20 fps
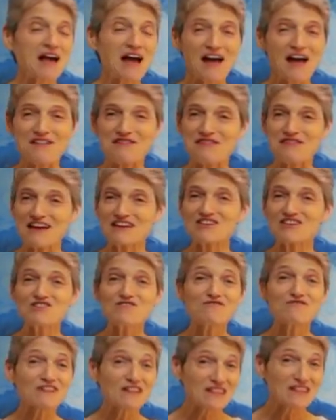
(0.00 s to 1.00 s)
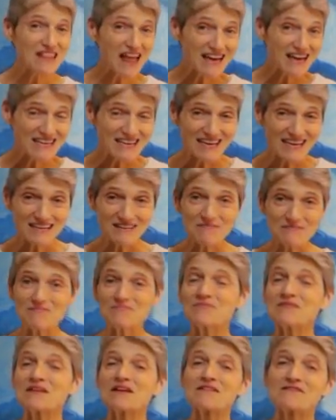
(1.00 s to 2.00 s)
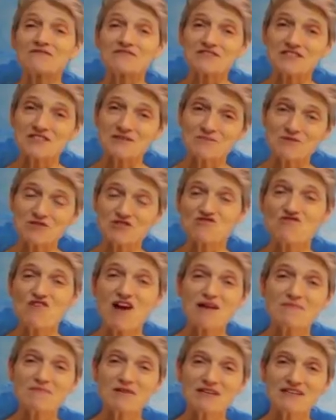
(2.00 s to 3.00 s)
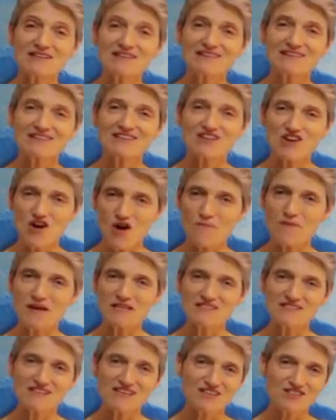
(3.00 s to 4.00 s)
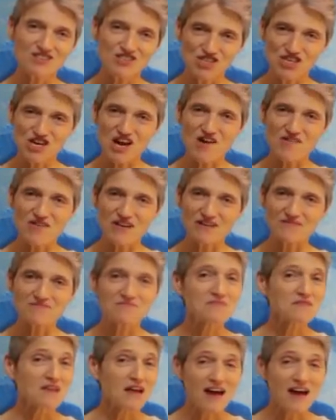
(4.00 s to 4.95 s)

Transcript: I thank you for liking, for subscribing, commenting and sharing.